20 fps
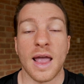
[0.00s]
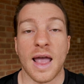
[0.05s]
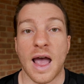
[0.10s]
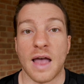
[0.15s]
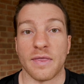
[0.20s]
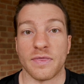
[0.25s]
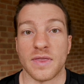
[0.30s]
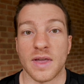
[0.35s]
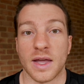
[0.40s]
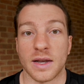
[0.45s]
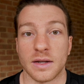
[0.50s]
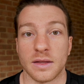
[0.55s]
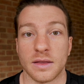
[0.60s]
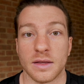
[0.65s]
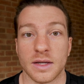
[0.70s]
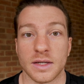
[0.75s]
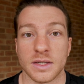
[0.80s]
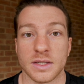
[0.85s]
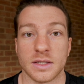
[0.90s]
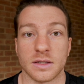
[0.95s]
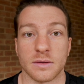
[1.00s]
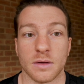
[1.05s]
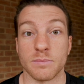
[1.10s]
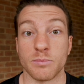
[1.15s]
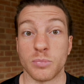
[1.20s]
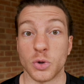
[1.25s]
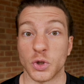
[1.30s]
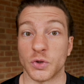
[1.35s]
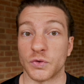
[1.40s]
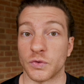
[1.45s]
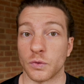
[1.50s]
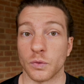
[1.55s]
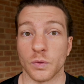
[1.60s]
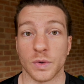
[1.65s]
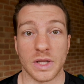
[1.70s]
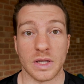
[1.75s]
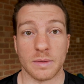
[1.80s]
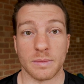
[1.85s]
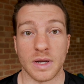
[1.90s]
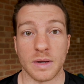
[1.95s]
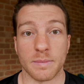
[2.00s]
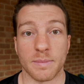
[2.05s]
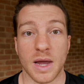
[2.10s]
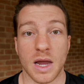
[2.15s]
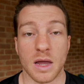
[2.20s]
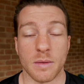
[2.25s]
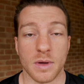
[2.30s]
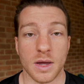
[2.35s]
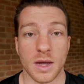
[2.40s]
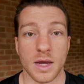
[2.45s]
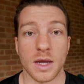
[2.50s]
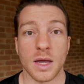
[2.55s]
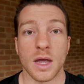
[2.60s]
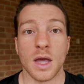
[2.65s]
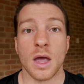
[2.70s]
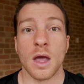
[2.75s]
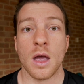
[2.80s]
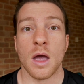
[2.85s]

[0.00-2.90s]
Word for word: at the end of this and push for a really big PB.